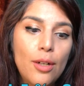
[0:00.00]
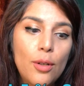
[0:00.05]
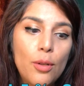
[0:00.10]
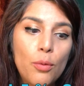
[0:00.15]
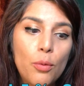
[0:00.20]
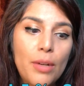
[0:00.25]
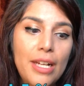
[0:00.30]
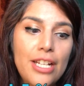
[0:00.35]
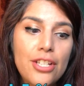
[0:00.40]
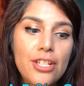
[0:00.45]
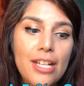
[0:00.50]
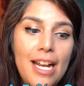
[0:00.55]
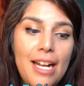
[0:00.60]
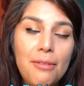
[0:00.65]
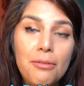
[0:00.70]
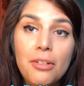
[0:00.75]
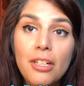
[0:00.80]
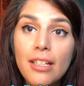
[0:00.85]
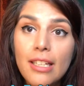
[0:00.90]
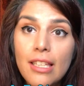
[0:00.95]
which I
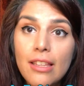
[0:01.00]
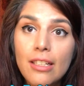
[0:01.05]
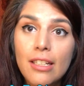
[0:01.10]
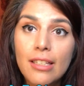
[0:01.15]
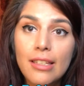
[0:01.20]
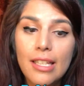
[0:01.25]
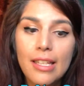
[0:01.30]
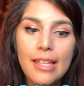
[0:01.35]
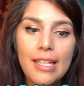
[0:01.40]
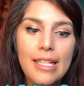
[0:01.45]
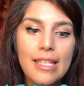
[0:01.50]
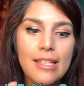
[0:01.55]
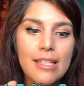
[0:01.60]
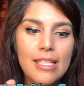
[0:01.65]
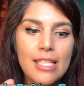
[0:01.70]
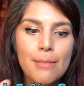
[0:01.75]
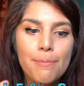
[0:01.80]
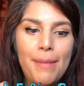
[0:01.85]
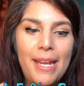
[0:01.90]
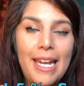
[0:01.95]
really thought that
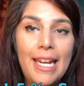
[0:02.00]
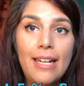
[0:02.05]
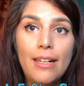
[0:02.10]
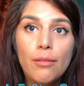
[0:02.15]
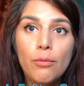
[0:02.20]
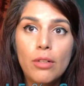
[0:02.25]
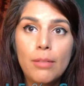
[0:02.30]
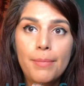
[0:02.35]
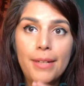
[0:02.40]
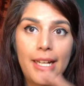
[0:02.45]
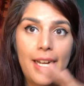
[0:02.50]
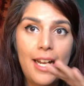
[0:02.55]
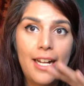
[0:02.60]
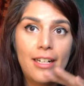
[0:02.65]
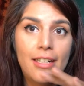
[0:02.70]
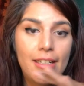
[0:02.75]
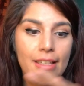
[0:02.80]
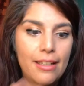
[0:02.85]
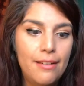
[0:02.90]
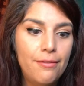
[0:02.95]
Spain would be
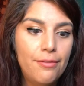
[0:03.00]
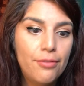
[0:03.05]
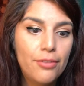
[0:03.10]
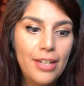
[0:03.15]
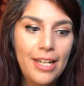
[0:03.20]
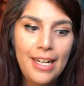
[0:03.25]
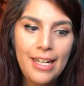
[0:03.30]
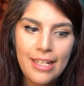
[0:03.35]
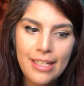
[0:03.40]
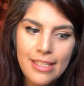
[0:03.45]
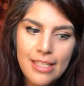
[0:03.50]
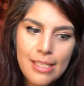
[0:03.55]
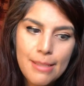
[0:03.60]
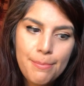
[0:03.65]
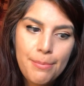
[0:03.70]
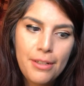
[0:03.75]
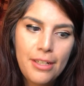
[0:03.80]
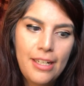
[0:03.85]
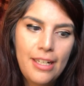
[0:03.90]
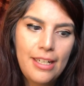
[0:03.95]
higher than France,
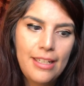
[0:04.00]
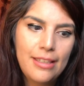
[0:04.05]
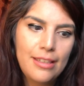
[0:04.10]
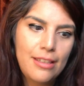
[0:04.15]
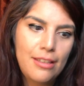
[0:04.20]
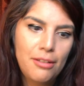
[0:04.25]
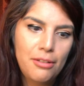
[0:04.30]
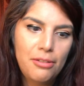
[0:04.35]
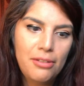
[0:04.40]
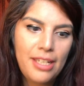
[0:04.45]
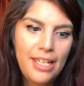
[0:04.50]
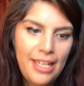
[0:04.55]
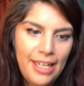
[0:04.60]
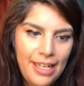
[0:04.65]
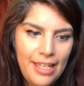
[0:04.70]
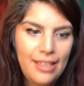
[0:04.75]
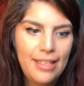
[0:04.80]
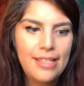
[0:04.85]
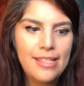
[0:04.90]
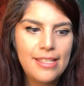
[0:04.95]
but
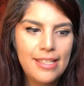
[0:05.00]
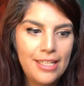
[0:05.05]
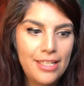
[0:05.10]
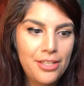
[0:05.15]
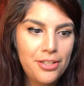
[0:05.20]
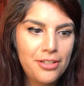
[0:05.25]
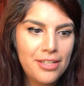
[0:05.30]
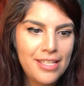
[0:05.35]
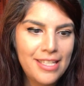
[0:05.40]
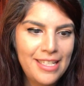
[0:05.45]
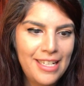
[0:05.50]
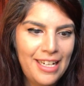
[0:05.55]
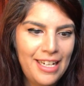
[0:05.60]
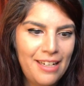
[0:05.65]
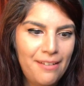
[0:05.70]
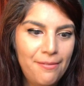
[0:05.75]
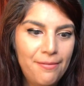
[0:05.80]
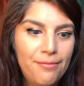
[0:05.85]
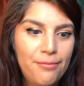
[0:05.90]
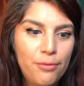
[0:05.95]
okay, that's interesting.